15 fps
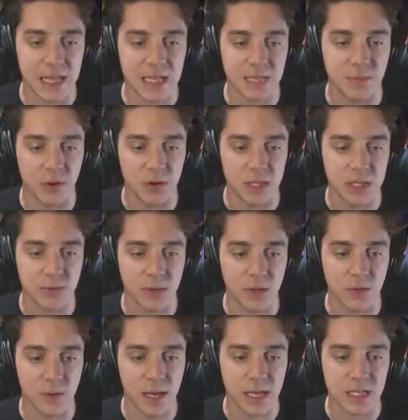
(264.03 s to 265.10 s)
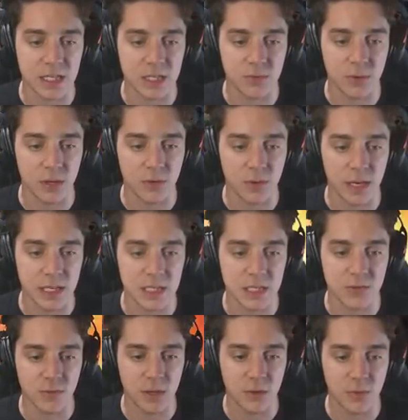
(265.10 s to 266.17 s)
these boys real quick. Just real quick,
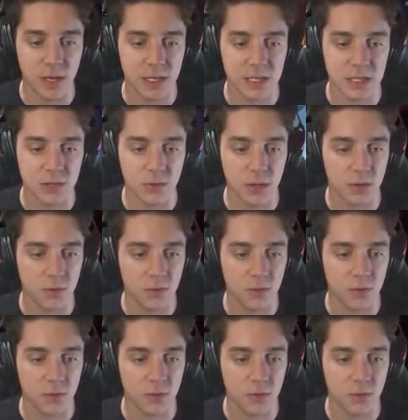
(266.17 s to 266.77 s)
just real quick, just real